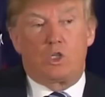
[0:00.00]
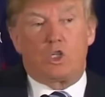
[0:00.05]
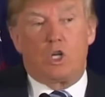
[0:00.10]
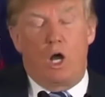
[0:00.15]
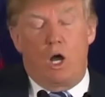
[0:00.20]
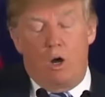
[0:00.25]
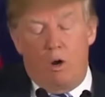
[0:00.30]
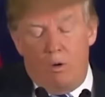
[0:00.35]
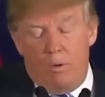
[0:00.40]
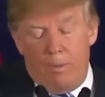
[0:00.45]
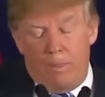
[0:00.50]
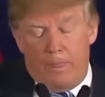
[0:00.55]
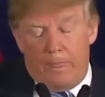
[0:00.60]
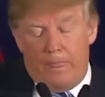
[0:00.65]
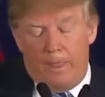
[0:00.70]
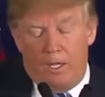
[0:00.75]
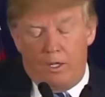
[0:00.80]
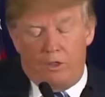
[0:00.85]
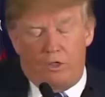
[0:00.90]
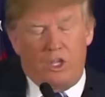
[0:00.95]
So
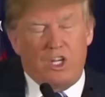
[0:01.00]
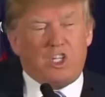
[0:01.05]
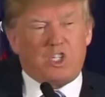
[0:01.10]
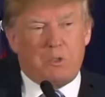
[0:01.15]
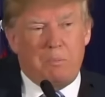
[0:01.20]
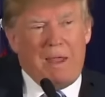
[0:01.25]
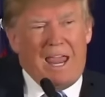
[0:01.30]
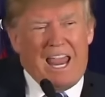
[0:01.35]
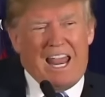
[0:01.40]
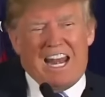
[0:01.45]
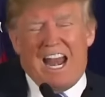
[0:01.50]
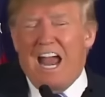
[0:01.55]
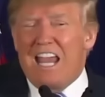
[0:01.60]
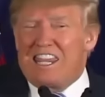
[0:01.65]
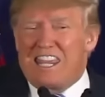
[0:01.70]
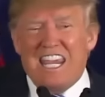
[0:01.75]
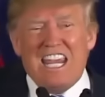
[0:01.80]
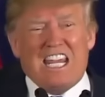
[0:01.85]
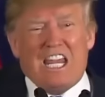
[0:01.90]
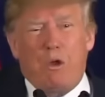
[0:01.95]
this man,
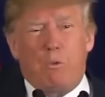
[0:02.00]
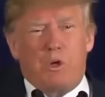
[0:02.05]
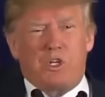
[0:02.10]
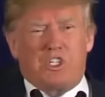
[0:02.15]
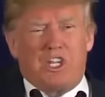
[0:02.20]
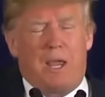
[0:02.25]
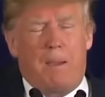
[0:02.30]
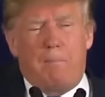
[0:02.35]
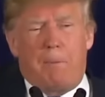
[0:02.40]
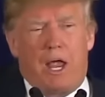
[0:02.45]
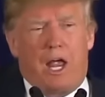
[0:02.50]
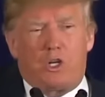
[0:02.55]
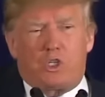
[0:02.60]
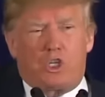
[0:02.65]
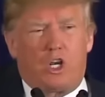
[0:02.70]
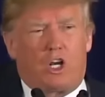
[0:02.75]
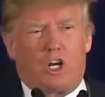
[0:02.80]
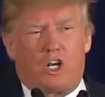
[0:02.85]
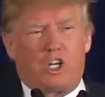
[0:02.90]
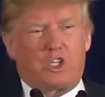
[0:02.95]
I think he was the
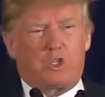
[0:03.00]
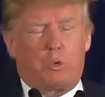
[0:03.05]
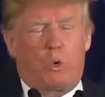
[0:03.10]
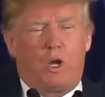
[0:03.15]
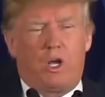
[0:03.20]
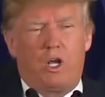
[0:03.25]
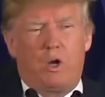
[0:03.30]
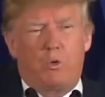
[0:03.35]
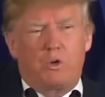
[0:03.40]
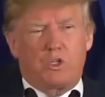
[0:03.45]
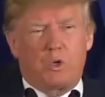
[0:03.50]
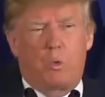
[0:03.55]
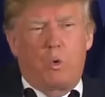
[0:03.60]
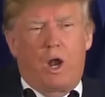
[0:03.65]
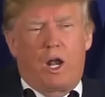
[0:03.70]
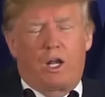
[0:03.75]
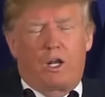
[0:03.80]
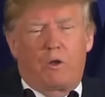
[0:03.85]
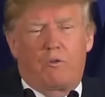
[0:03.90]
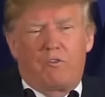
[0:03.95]
ambassador to Sweden. It was a
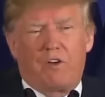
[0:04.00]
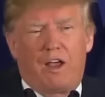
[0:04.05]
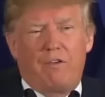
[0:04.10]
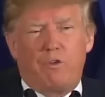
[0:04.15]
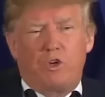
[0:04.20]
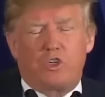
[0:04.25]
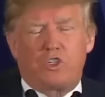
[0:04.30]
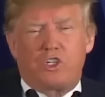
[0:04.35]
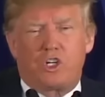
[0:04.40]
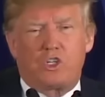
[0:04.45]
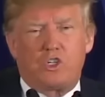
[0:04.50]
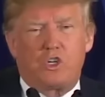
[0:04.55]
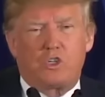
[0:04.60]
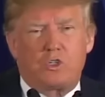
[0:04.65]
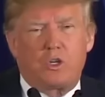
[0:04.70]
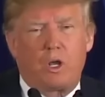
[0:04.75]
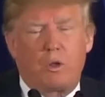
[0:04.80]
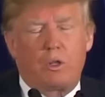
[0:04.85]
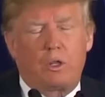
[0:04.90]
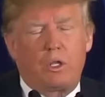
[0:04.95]
while ago, five years, six
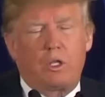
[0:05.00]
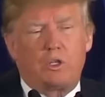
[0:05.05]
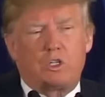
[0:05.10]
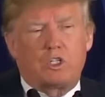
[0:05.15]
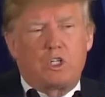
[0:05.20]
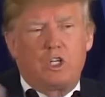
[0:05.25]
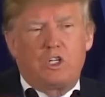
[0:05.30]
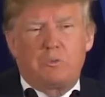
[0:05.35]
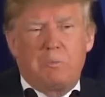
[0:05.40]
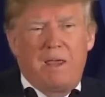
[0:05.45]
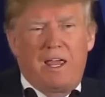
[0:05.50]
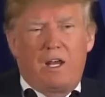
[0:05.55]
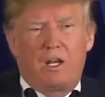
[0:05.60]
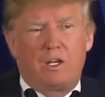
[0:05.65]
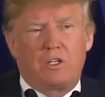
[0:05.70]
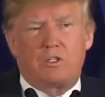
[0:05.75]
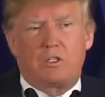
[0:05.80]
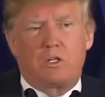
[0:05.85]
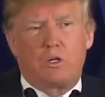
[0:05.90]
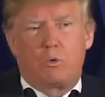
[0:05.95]
years. This, this
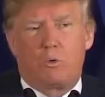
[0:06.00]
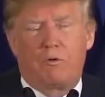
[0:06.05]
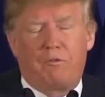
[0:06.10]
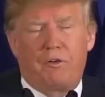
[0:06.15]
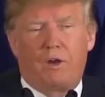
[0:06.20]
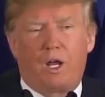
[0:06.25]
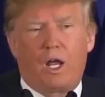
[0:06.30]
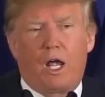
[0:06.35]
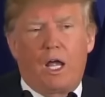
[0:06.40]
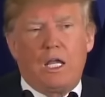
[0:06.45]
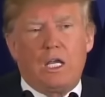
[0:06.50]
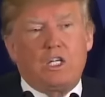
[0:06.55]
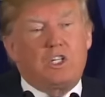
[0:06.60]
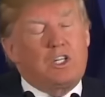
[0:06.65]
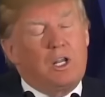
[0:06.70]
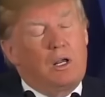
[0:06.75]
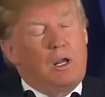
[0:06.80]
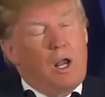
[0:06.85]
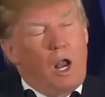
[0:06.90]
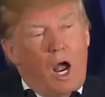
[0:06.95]
man is a terrific guy. He
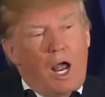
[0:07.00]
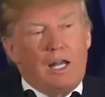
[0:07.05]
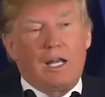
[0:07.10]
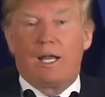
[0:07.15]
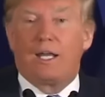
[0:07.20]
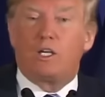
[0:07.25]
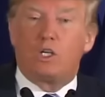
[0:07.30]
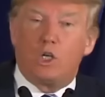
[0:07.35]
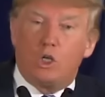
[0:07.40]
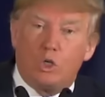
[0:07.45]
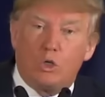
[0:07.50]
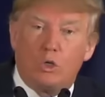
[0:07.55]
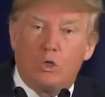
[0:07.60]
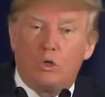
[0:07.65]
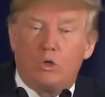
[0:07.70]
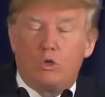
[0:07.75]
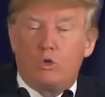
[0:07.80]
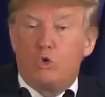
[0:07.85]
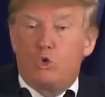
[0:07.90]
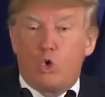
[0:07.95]
said, I'd like to
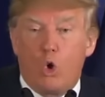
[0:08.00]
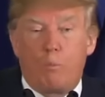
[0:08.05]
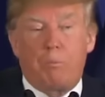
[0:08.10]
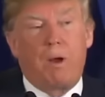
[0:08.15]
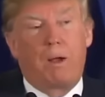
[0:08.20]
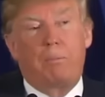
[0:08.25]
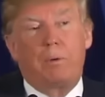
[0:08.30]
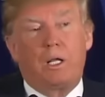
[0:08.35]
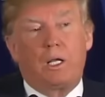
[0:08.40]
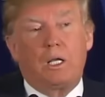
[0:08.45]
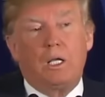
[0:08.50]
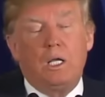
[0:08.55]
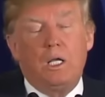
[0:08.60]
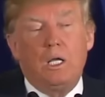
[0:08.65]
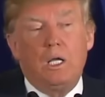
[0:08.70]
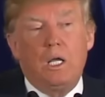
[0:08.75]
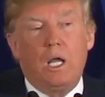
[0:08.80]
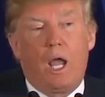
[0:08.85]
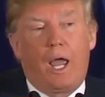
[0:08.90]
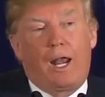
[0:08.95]
go public.
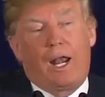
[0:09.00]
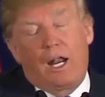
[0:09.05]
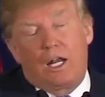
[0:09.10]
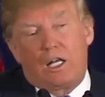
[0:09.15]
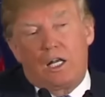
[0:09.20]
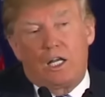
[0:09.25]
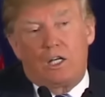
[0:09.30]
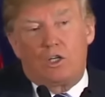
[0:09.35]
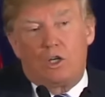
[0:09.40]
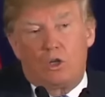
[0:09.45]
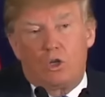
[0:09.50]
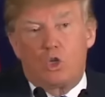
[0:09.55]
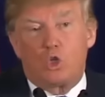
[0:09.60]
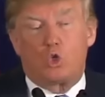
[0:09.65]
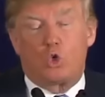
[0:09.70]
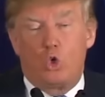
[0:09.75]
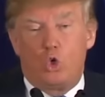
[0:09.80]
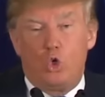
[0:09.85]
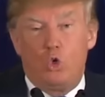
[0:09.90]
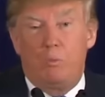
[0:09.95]
And I'd like to
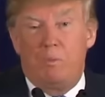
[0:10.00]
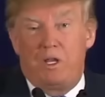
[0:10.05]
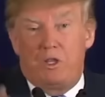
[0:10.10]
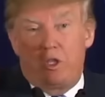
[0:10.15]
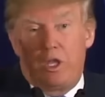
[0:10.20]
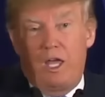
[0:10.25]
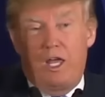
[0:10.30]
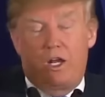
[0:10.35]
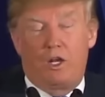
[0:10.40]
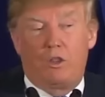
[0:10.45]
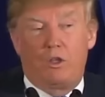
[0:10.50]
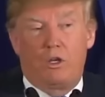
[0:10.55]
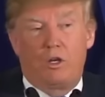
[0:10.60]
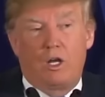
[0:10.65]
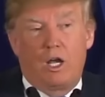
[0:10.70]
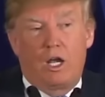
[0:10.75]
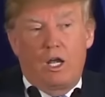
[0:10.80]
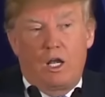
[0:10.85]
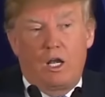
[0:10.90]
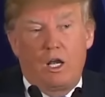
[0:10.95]
this. Could you meet the head of the
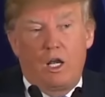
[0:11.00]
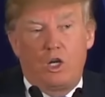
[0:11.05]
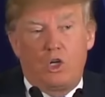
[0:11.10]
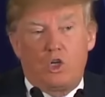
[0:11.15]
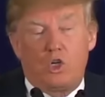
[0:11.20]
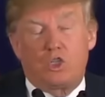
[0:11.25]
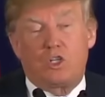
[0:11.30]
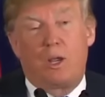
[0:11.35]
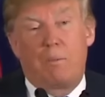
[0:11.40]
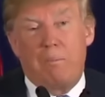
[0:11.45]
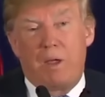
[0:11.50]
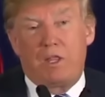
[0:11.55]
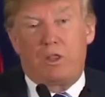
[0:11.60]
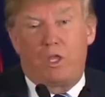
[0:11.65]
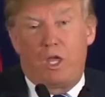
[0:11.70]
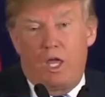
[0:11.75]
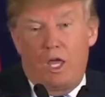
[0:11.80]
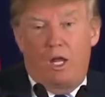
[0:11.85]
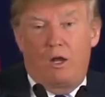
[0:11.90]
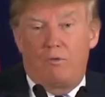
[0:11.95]
United Nations? I
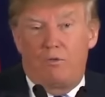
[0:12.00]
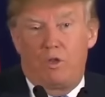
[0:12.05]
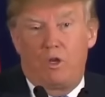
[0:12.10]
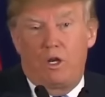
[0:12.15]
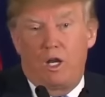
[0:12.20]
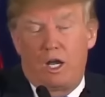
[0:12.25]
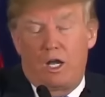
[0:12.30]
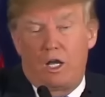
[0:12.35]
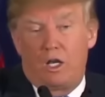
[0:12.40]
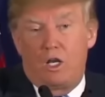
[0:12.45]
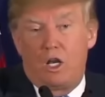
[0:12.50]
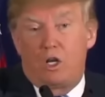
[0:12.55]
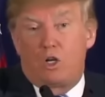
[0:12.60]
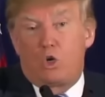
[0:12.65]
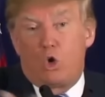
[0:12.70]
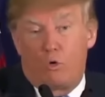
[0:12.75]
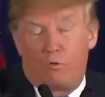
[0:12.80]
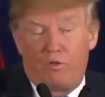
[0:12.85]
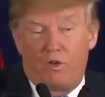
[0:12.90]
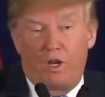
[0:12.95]
met the head of the United
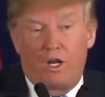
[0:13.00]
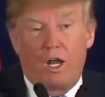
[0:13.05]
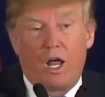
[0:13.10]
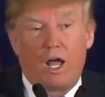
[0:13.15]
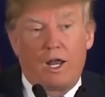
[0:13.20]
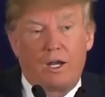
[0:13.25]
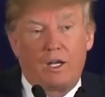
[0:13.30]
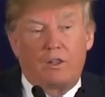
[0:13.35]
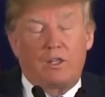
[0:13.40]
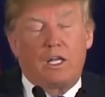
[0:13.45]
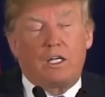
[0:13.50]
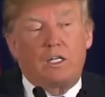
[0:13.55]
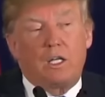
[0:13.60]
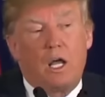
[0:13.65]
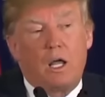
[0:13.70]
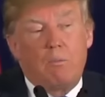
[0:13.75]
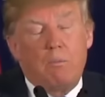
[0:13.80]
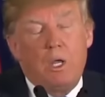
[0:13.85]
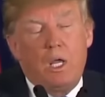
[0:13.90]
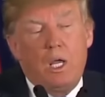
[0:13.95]
Nations, Kofi Annan, at that
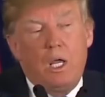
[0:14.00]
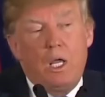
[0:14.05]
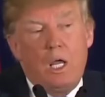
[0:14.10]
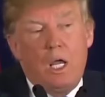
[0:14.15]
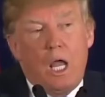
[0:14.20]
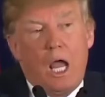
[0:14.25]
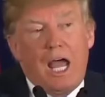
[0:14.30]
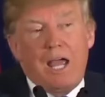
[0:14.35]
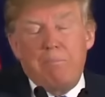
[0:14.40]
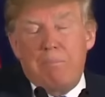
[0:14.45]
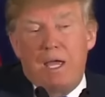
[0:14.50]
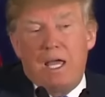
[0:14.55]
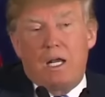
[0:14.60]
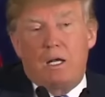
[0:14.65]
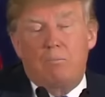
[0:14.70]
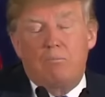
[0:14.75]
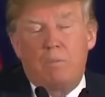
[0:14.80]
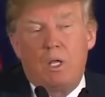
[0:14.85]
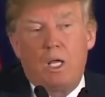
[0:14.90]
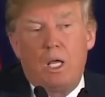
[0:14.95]
time. I
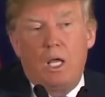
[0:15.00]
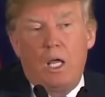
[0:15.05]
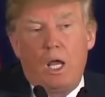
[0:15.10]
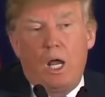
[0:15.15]
met him,